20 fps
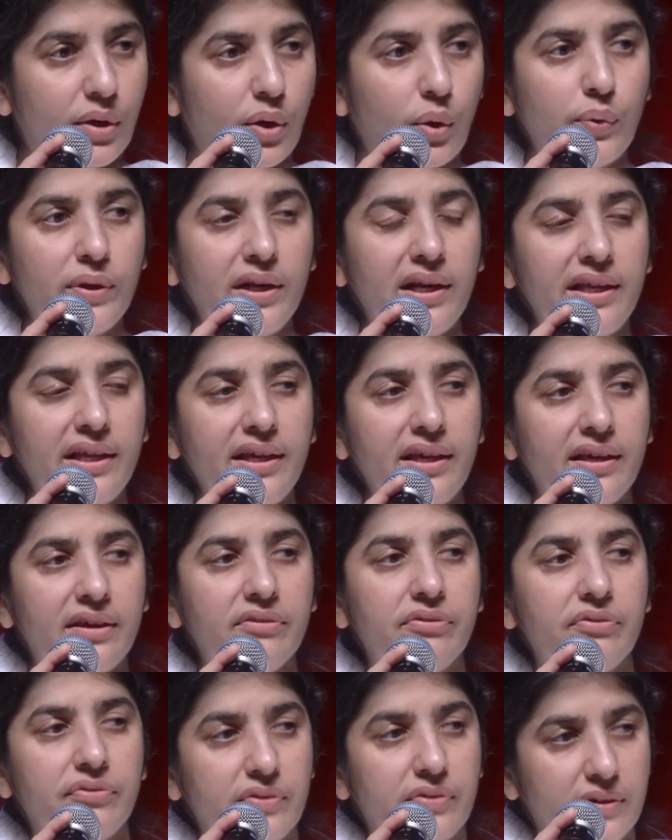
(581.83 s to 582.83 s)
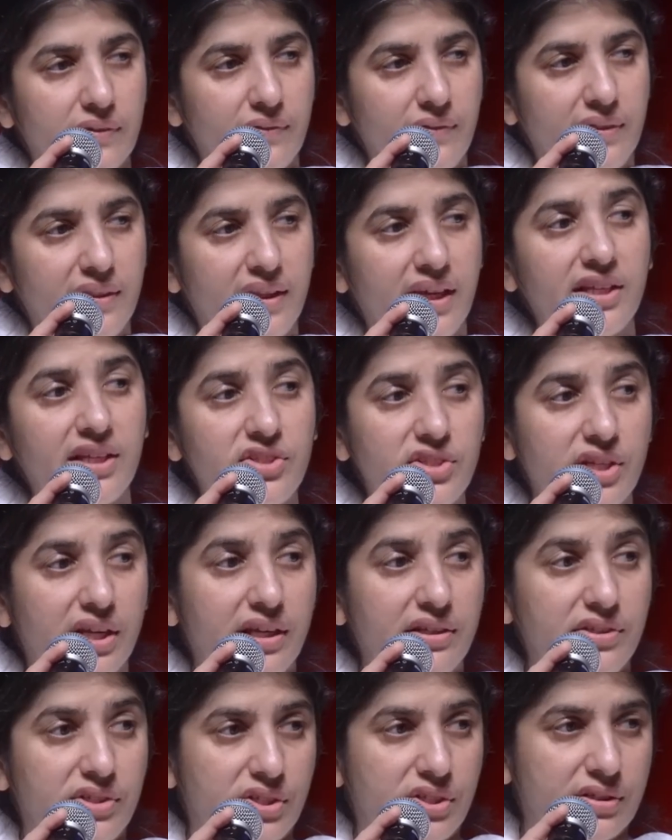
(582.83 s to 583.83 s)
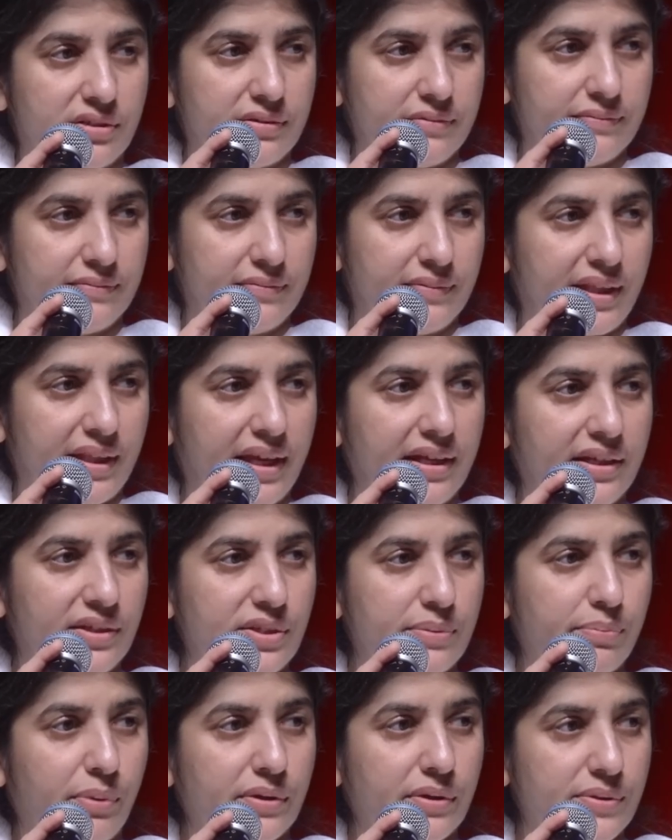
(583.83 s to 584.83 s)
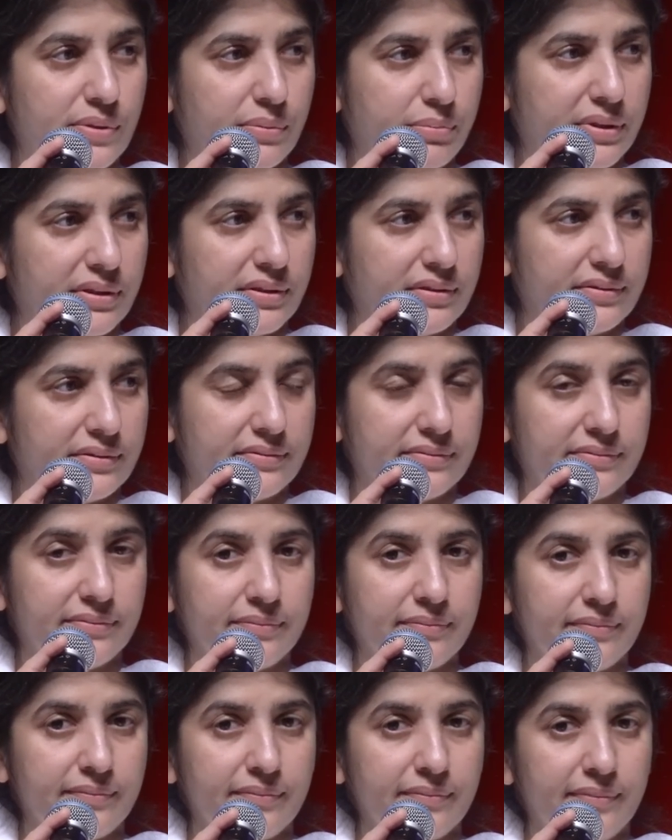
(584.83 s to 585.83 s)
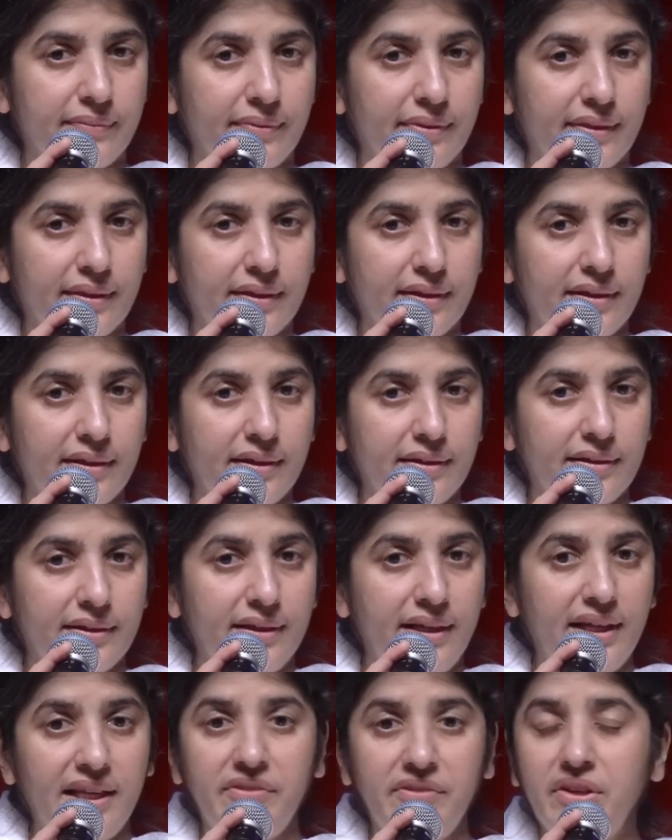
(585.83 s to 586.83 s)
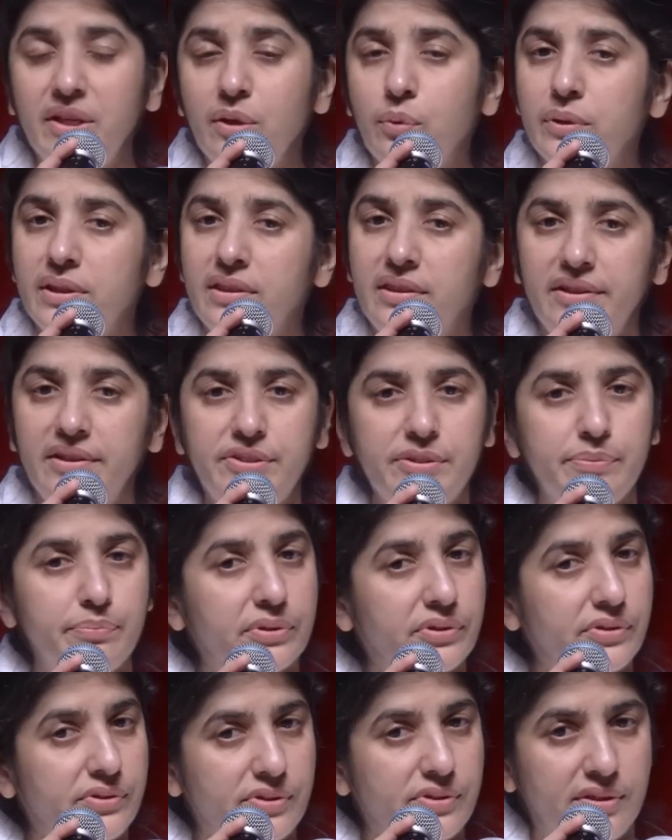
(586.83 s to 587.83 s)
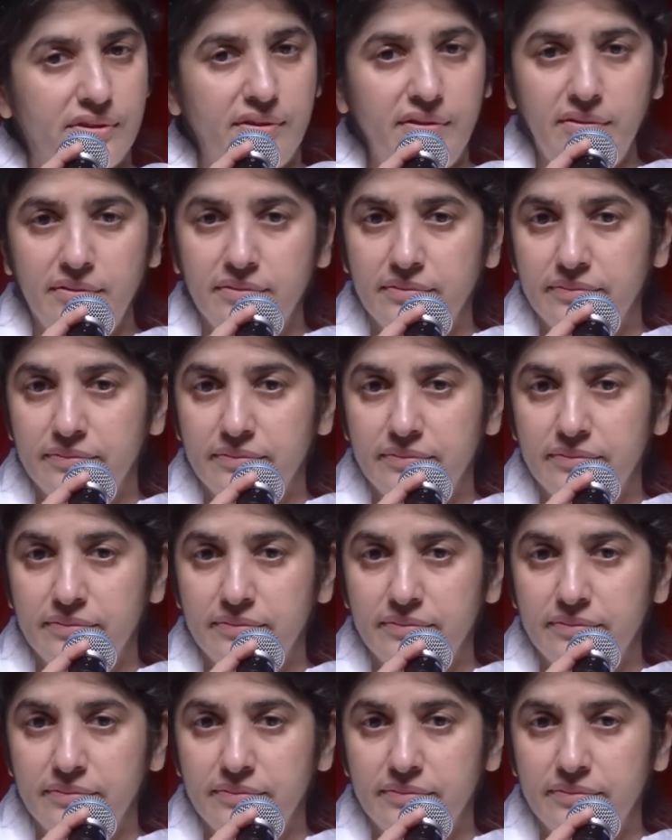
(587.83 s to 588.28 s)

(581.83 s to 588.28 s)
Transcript: only if they change then it's possible. Living with this person